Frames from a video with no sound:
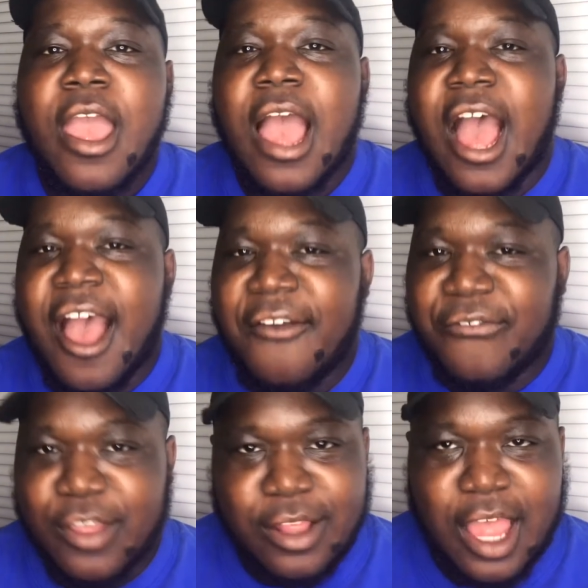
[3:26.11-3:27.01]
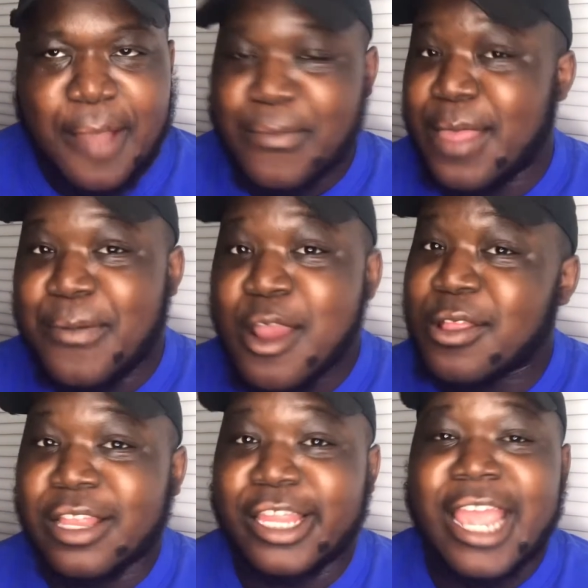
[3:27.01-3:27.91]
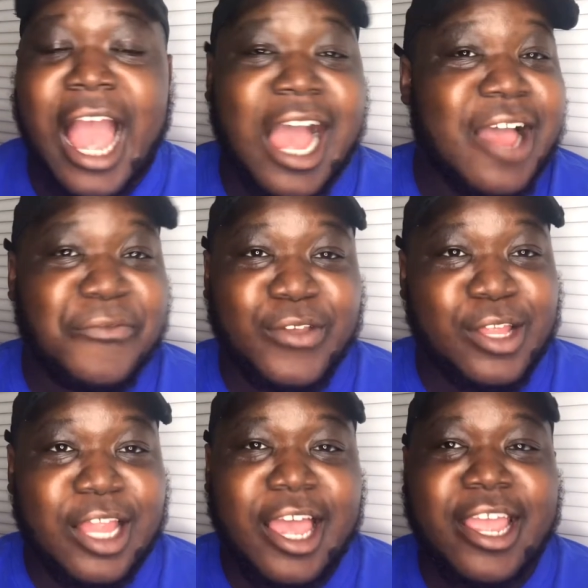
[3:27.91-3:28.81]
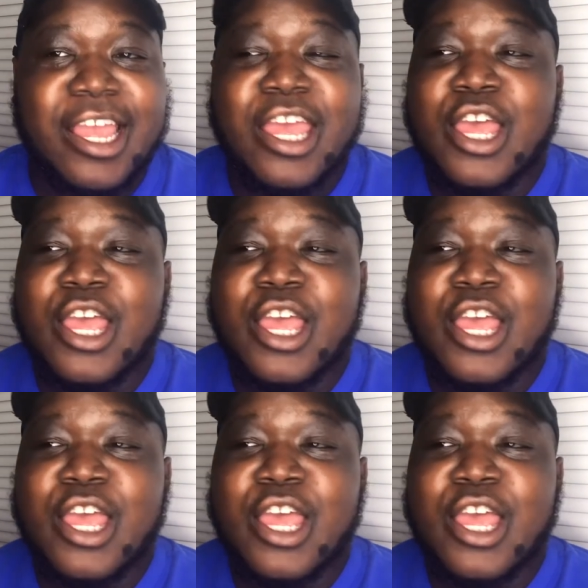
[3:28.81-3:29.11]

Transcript: I felt like, me personally, I felt like